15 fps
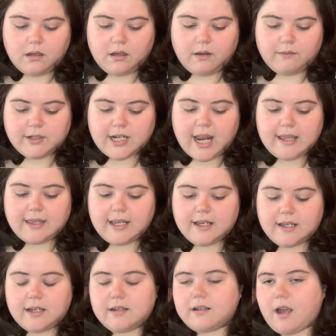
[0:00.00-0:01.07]
which I
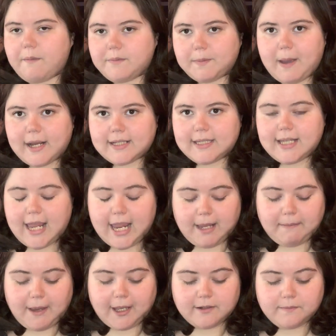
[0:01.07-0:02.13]
think comes back to the
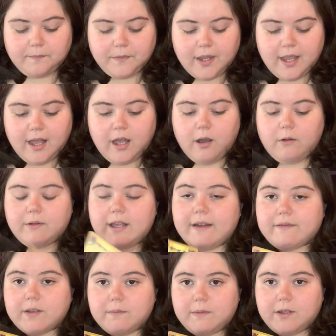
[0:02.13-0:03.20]
hangman. We
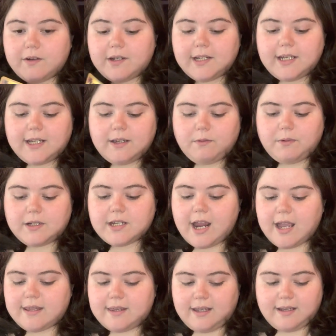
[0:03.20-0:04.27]
have community, which
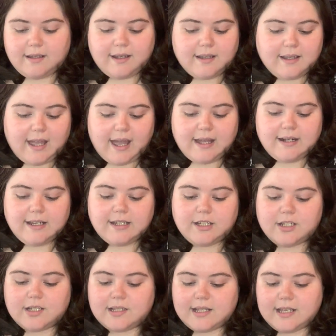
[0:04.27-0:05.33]
I think, again,
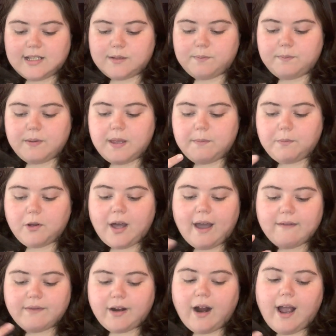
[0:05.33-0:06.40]
it's people
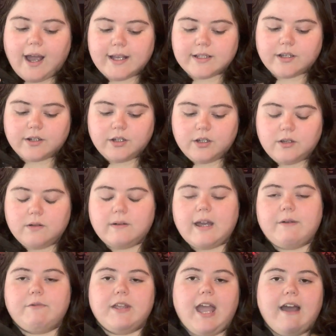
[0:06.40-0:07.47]
have their eyes on you,
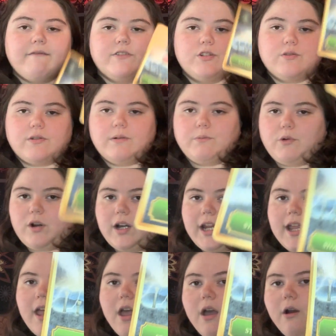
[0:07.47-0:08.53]
and we have storm
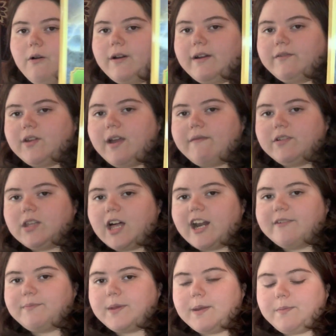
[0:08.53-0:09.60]
warning. Whenever you have a lot
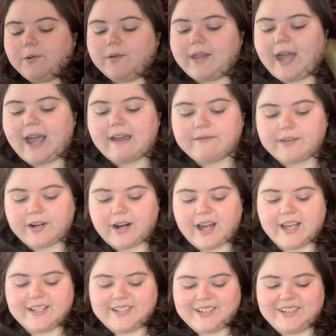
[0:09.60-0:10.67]
of people that have their
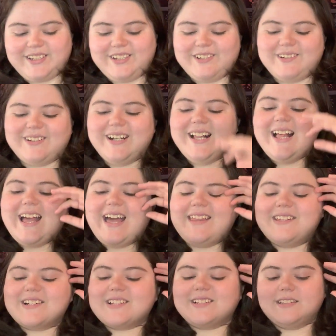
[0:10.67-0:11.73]
eyes on you and
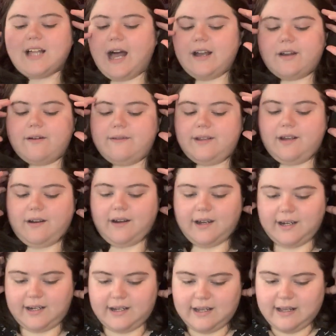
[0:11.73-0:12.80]
there's a lot going
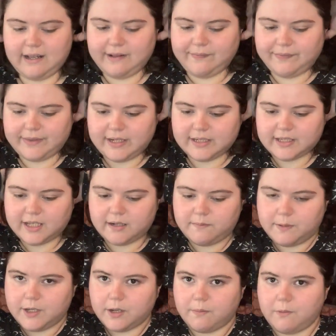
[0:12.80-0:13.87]
on, there's going to
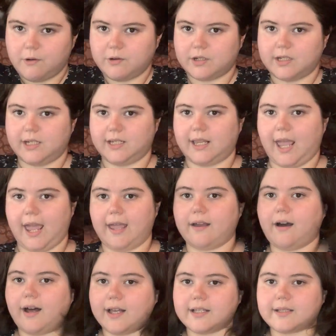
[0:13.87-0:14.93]
be commotion and
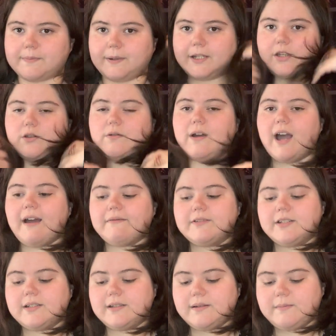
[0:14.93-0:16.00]
chaos, but you have
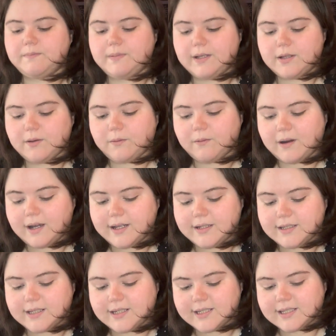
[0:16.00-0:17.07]
to be the one
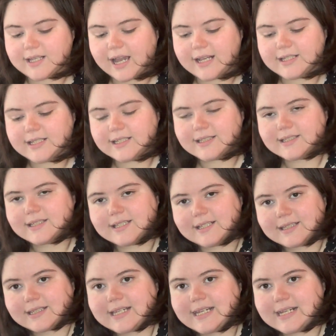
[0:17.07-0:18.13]
to decide to
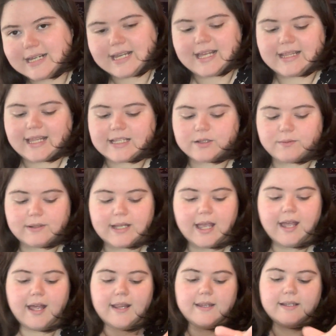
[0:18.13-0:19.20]
lead it. And that's what
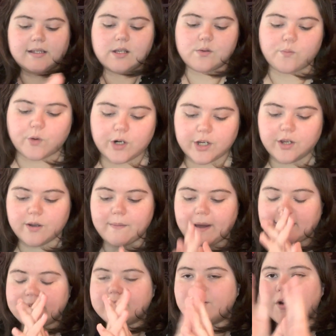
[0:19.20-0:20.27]
this is warning you
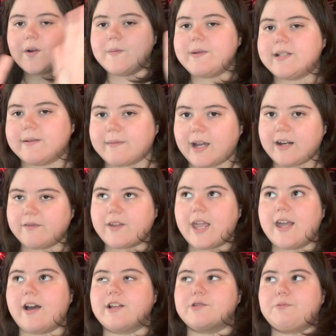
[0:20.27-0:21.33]
about. There's going to be some kind of
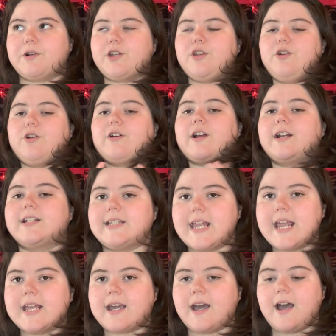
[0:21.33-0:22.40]
chaos where you're going to
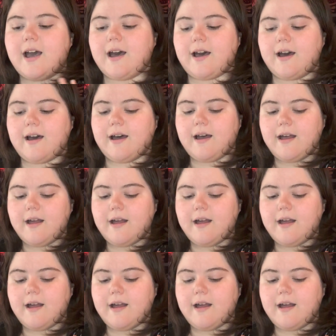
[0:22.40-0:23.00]
take a